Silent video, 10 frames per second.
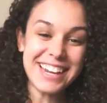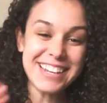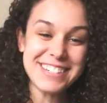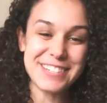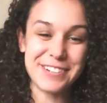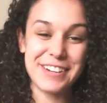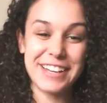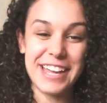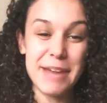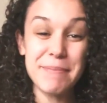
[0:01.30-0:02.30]
guys, Laura
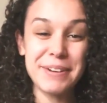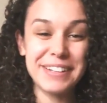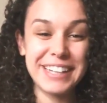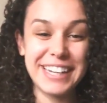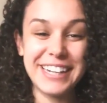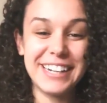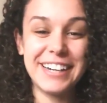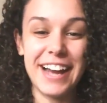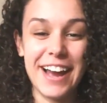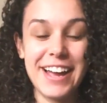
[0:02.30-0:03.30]
Gabriel
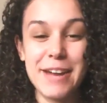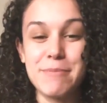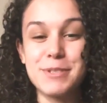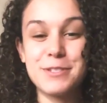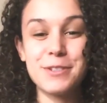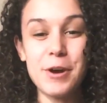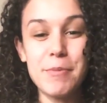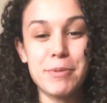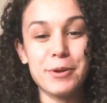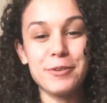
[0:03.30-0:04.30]
here. I am
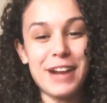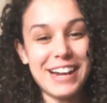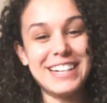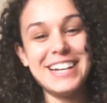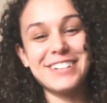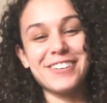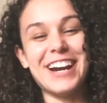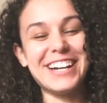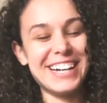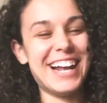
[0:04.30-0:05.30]
so pregnant
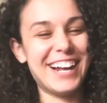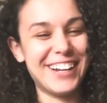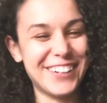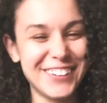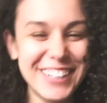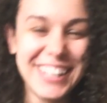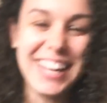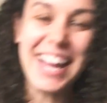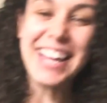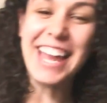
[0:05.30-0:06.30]
right now.
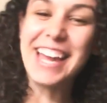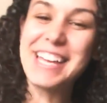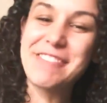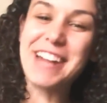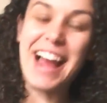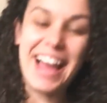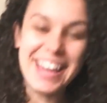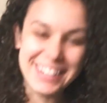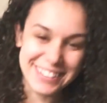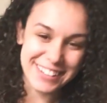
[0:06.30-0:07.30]
I can't even
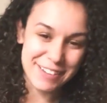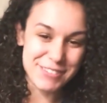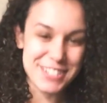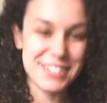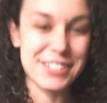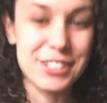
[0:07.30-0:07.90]
hide it. I'm just gonna